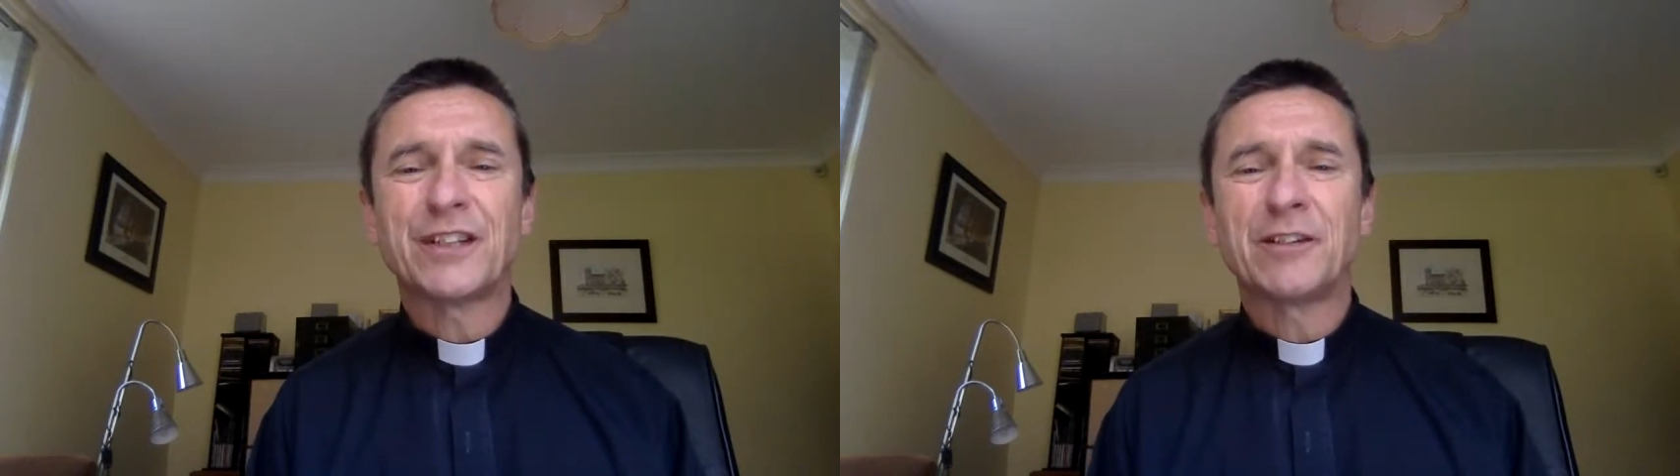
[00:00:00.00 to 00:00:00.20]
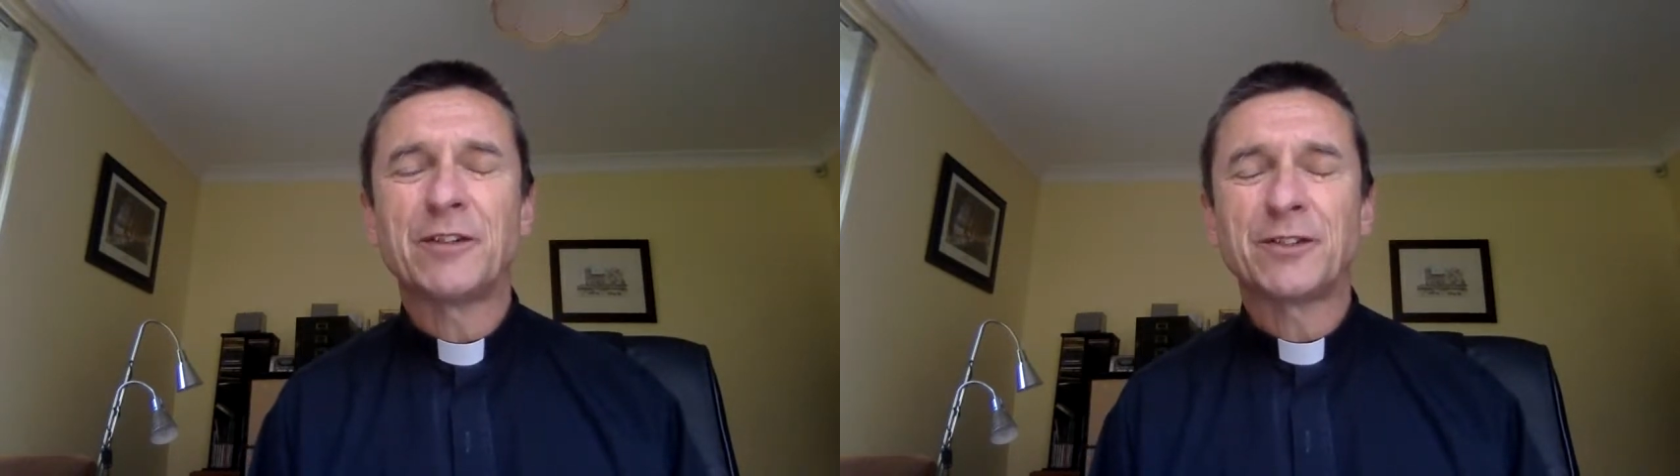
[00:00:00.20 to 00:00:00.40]

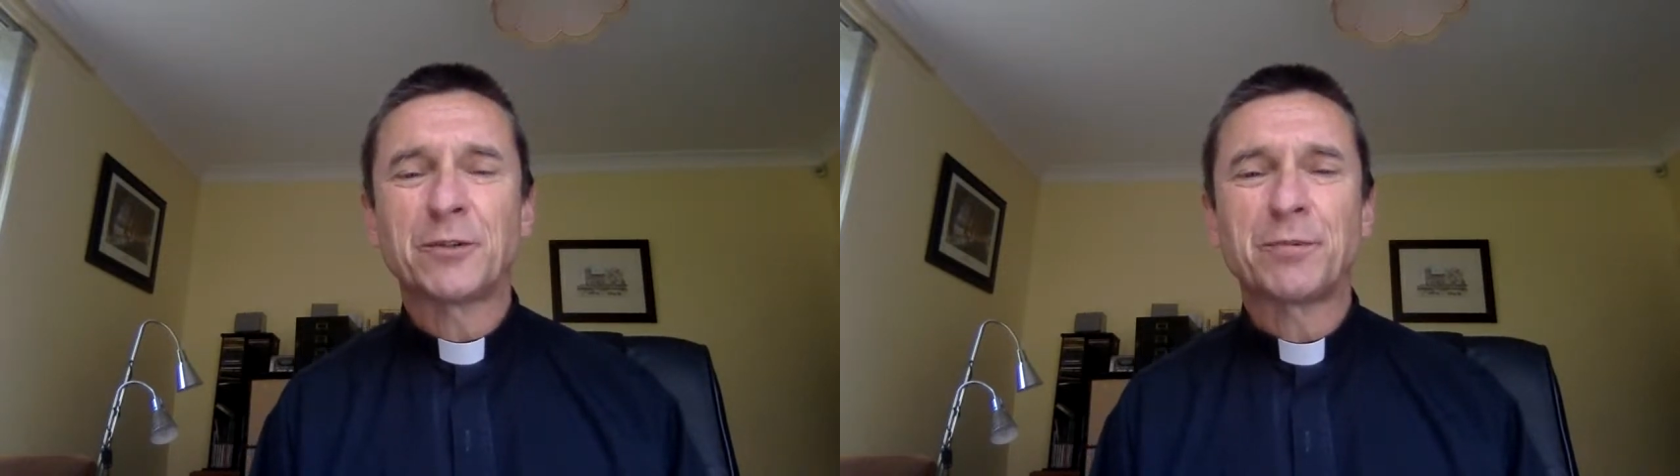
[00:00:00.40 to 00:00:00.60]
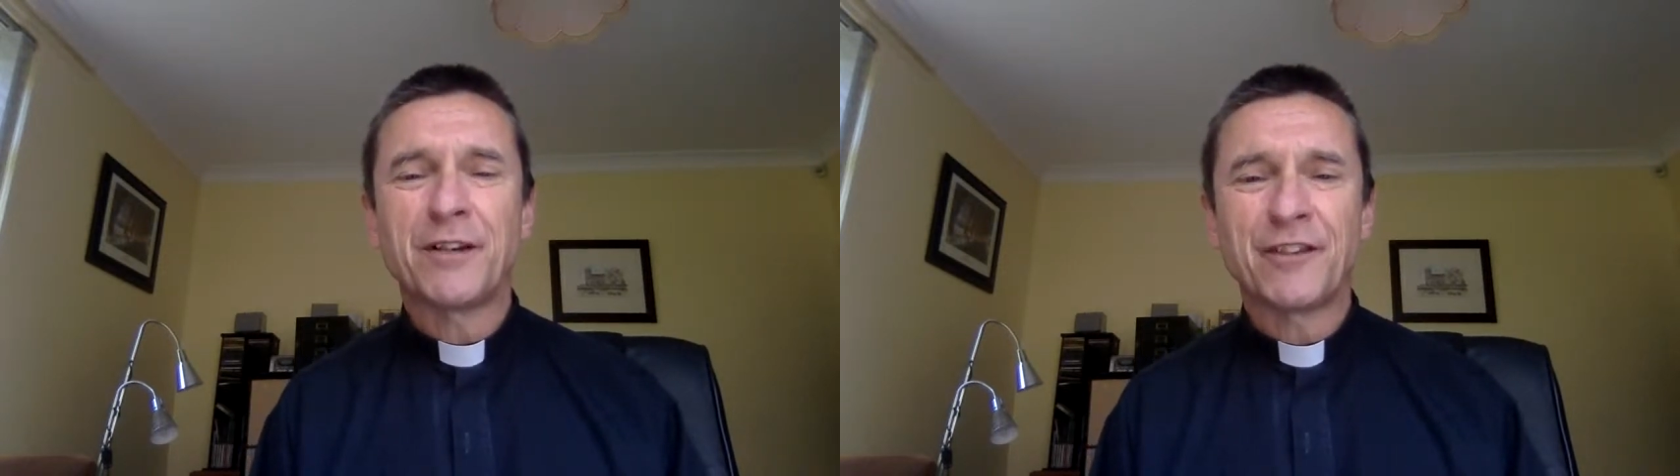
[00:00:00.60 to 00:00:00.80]
a real
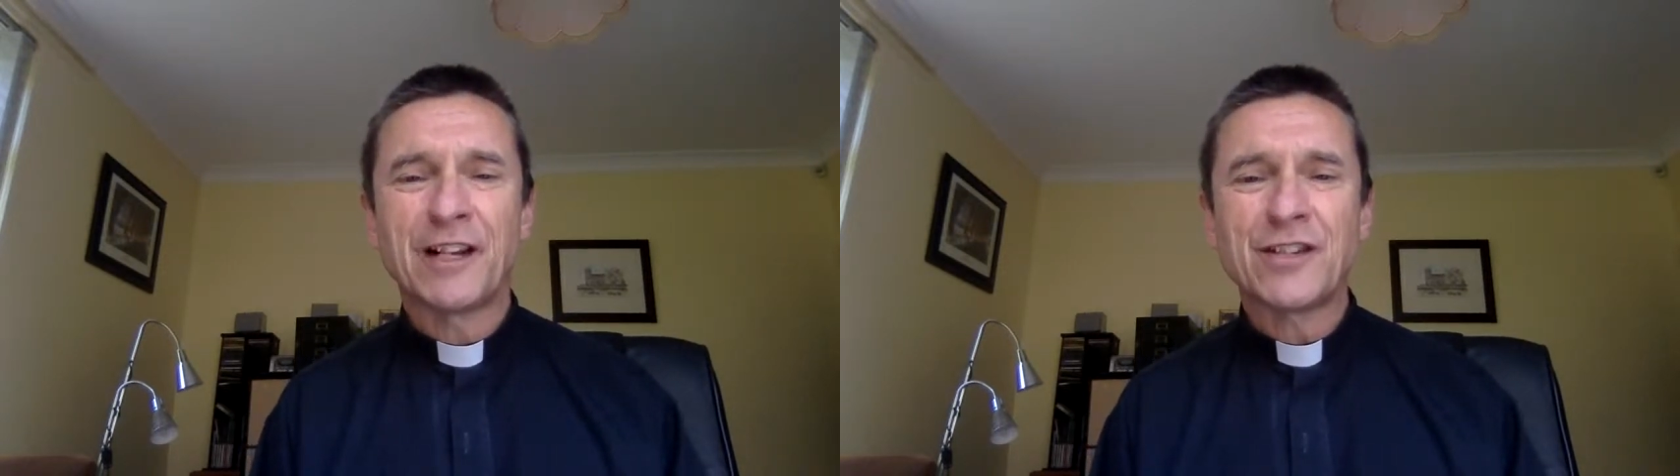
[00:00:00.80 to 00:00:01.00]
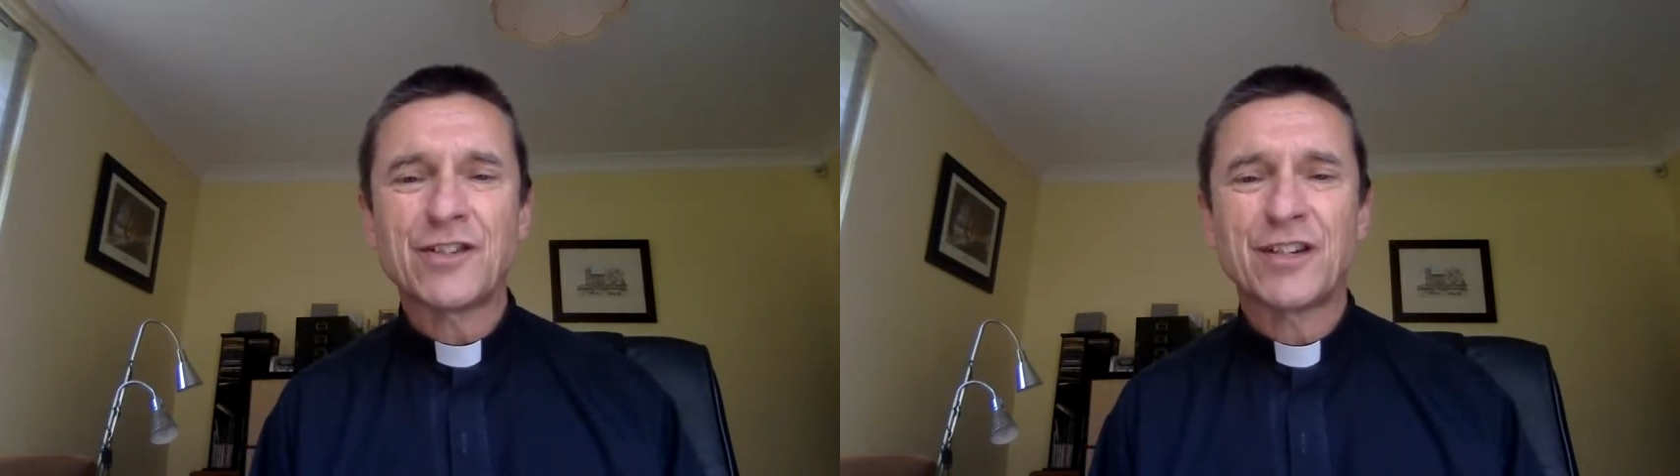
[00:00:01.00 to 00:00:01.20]

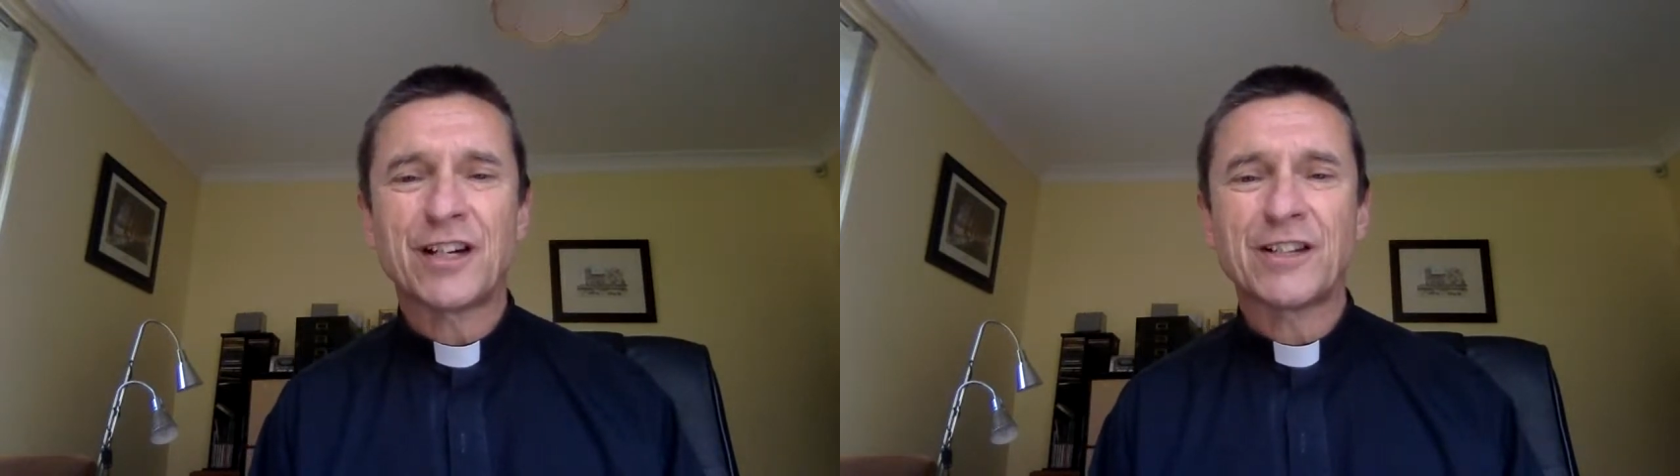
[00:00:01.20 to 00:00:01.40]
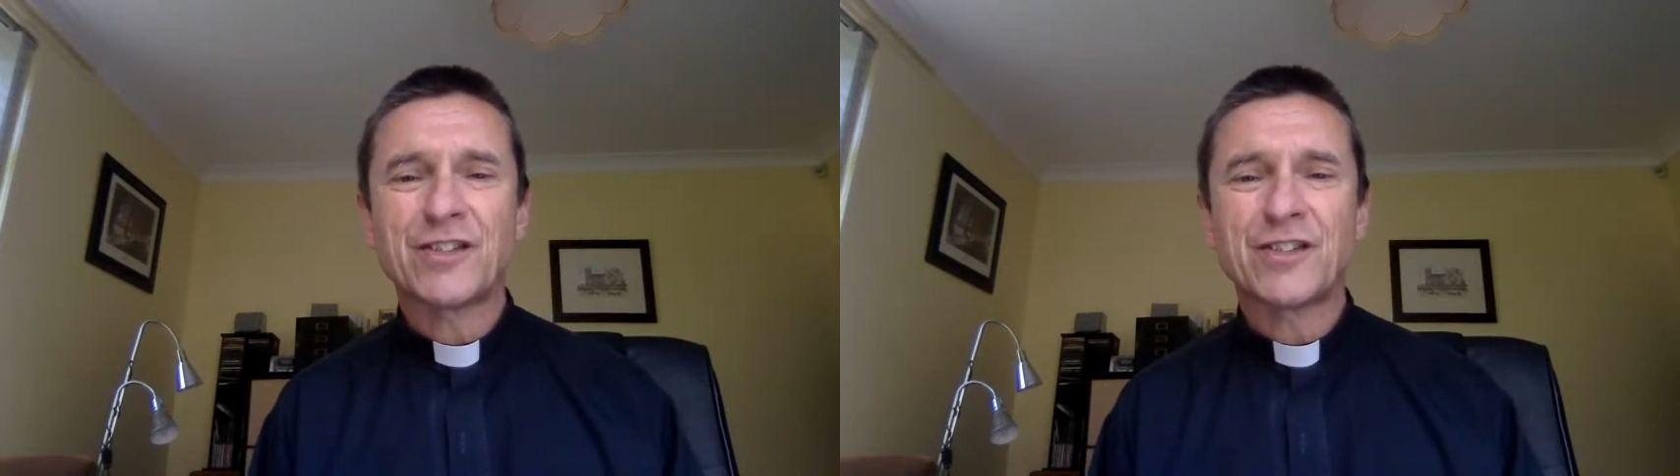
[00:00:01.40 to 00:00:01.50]
privilege